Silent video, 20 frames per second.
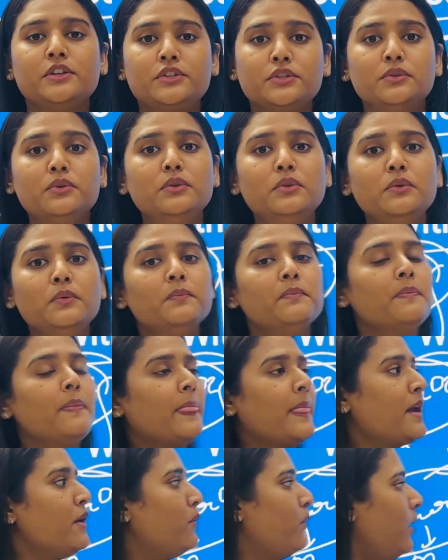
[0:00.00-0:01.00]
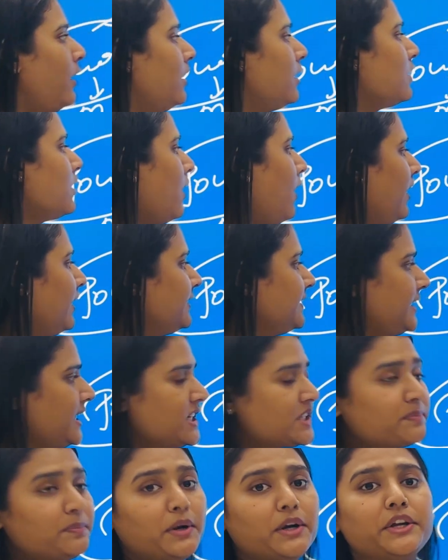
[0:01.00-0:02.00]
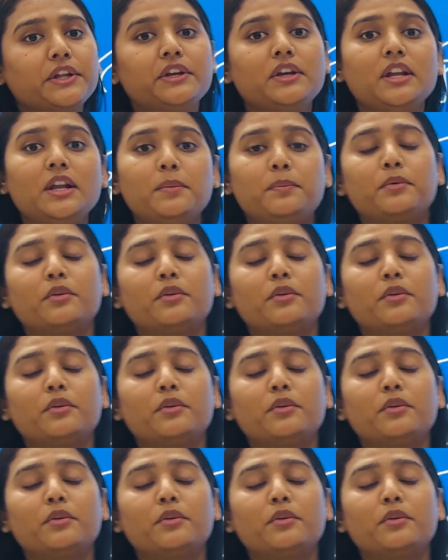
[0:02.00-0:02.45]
to work on these particular